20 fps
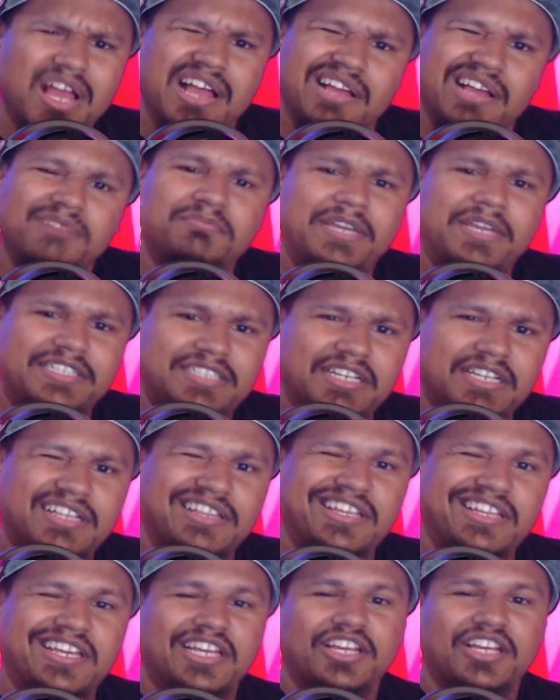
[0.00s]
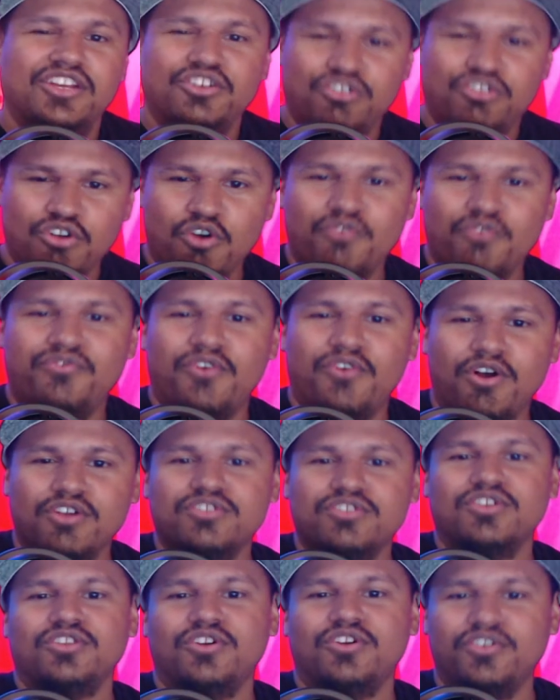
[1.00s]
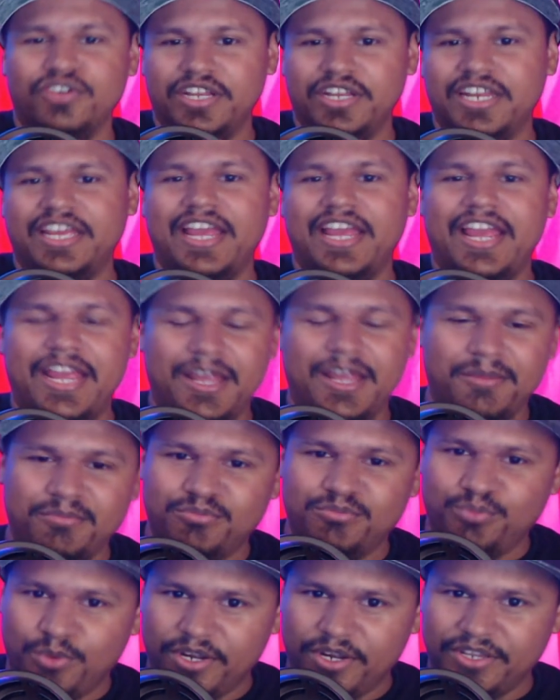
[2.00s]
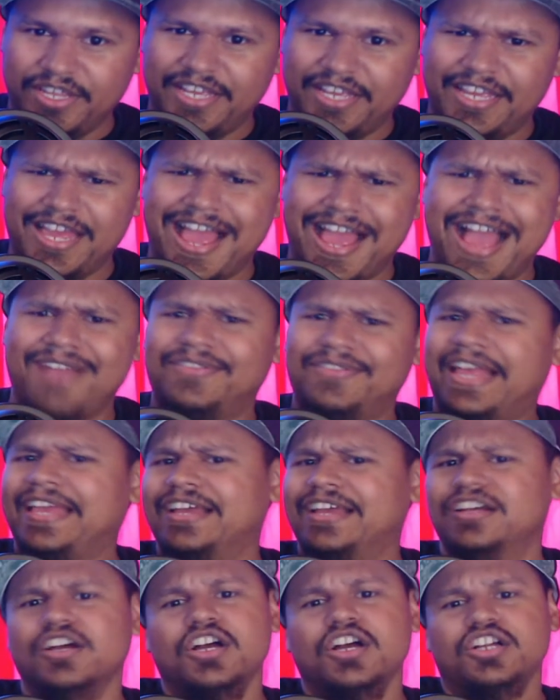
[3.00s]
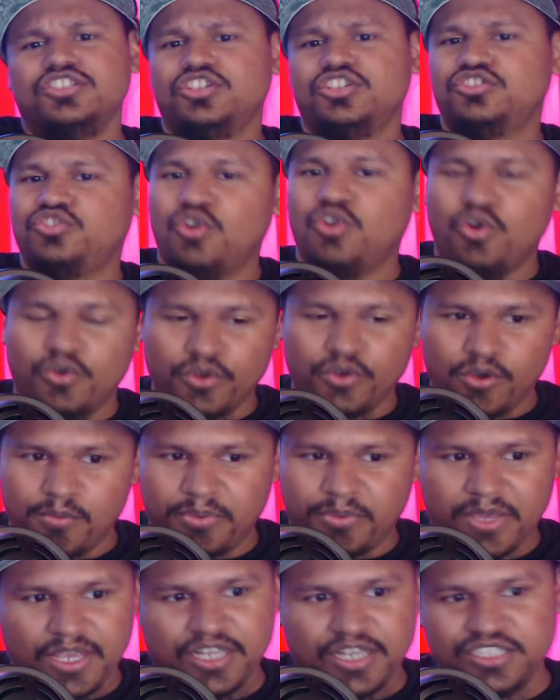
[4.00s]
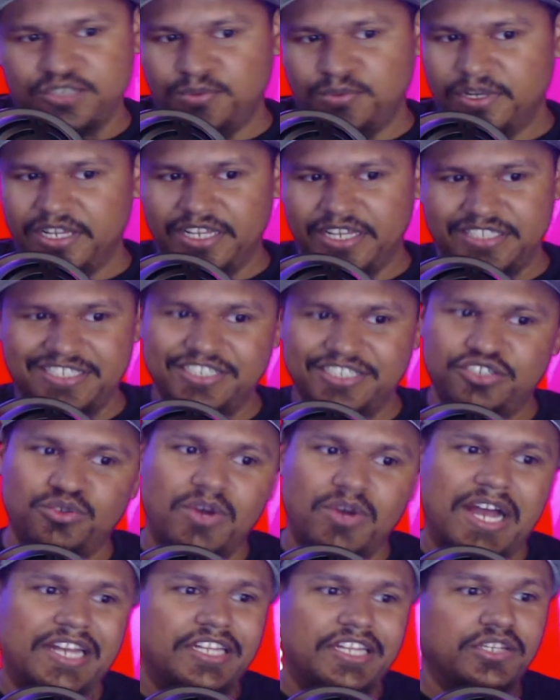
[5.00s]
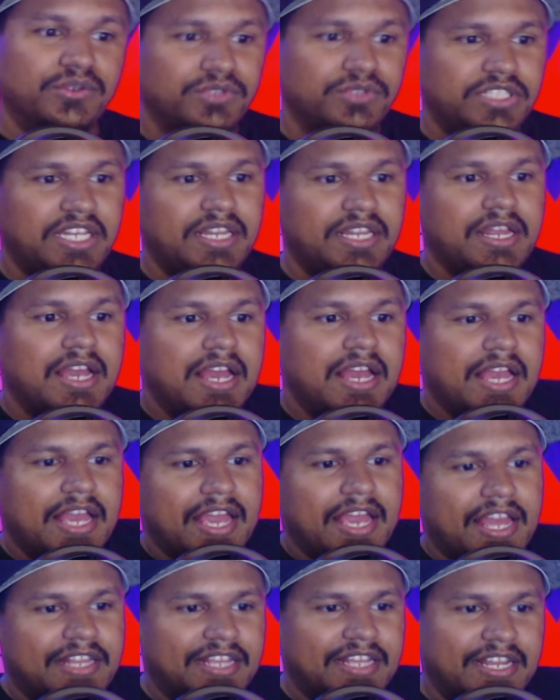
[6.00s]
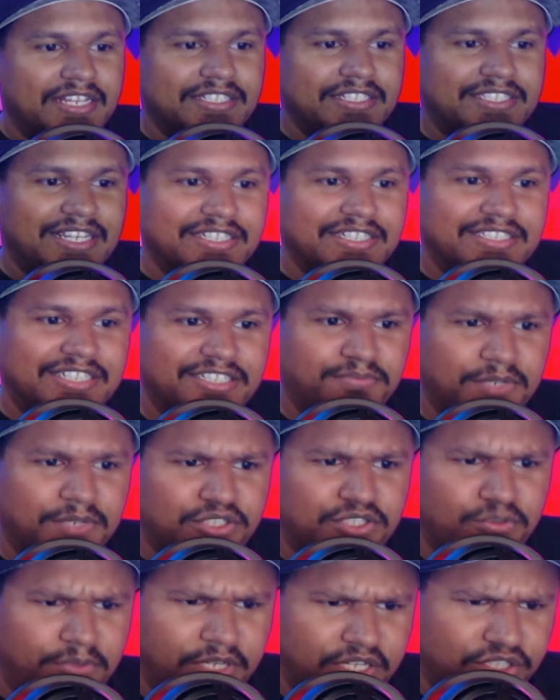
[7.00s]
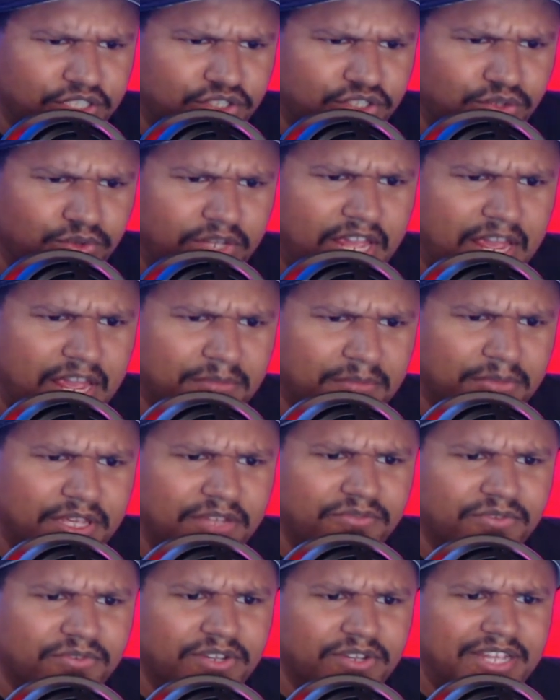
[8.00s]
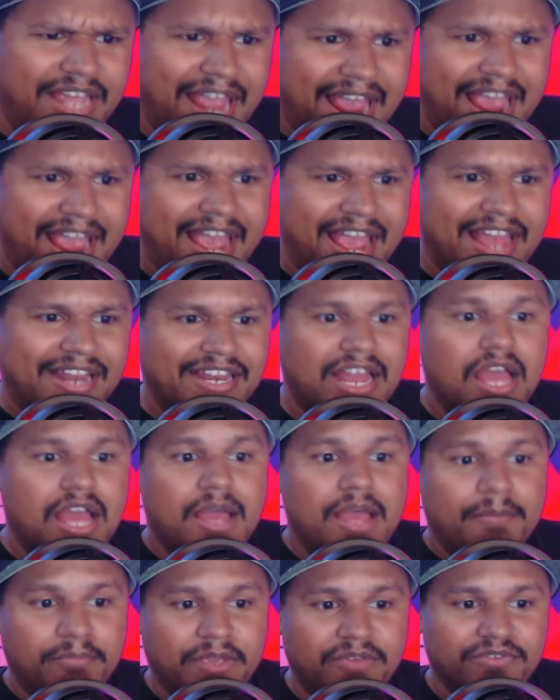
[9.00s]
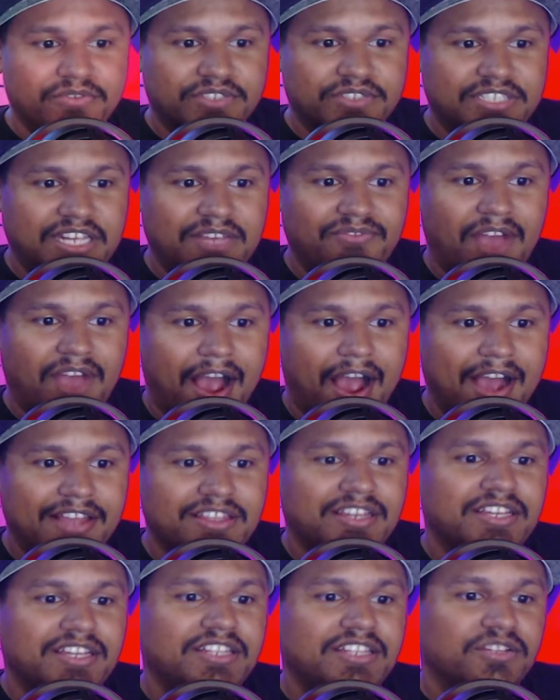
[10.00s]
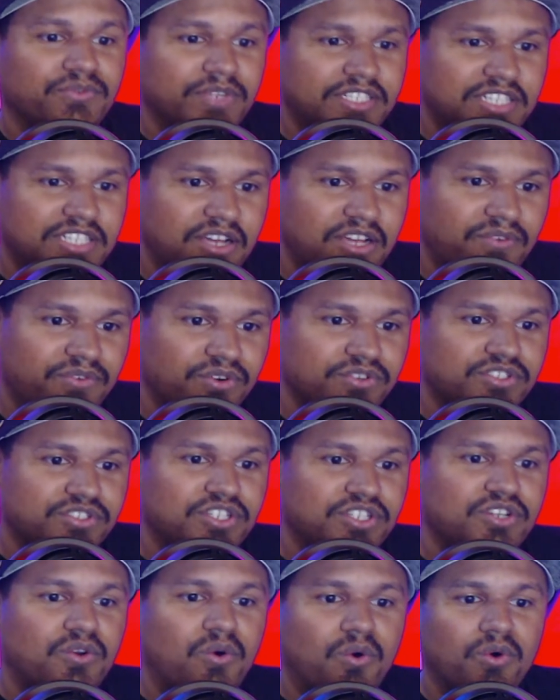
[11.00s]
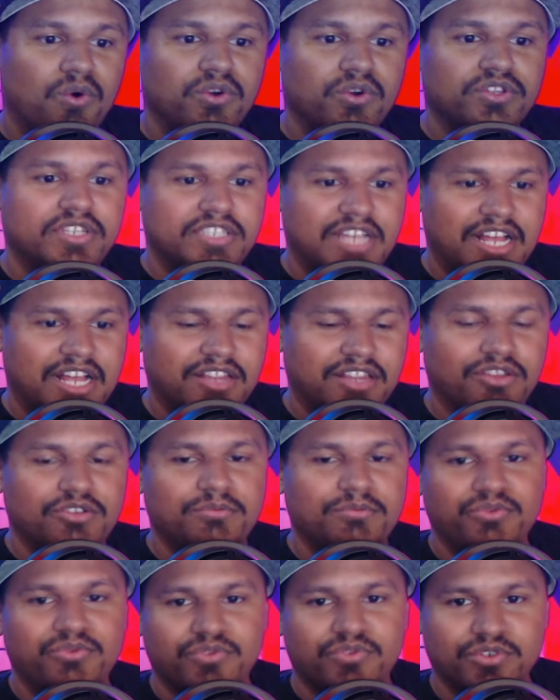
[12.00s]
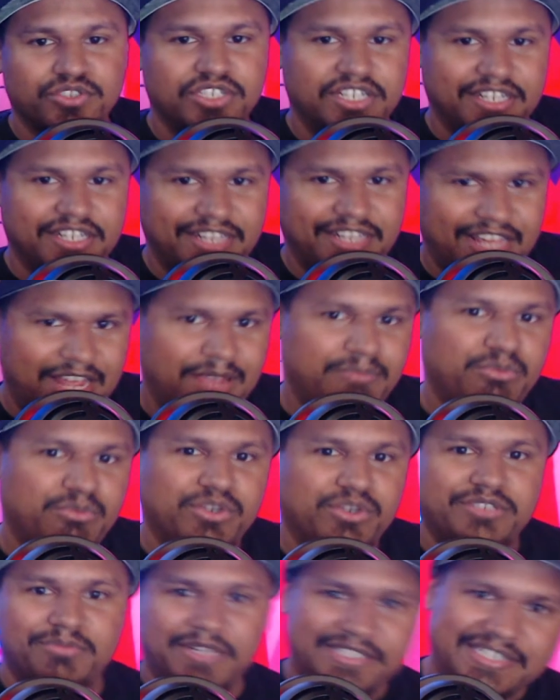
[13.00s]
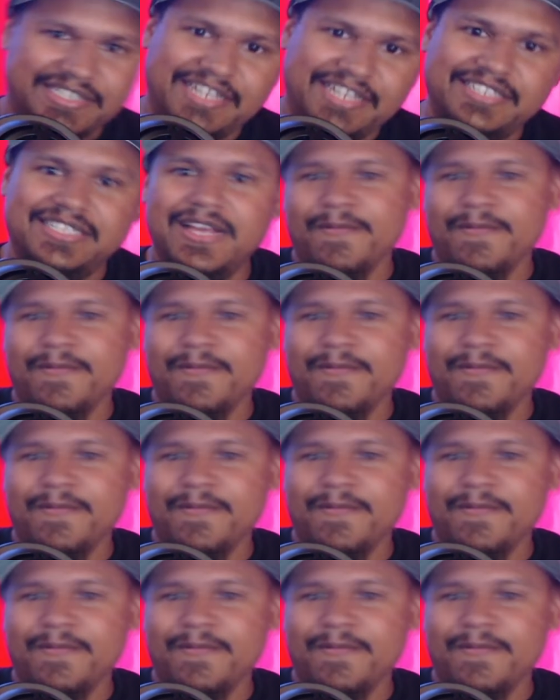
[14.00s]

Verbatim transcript: basically go farther along in the game where they have like a tutorial piece where they teach you how to use it. And then it says this special Pikachu can be can be received either in the retail version or the downloadable version of the game, which makes sense.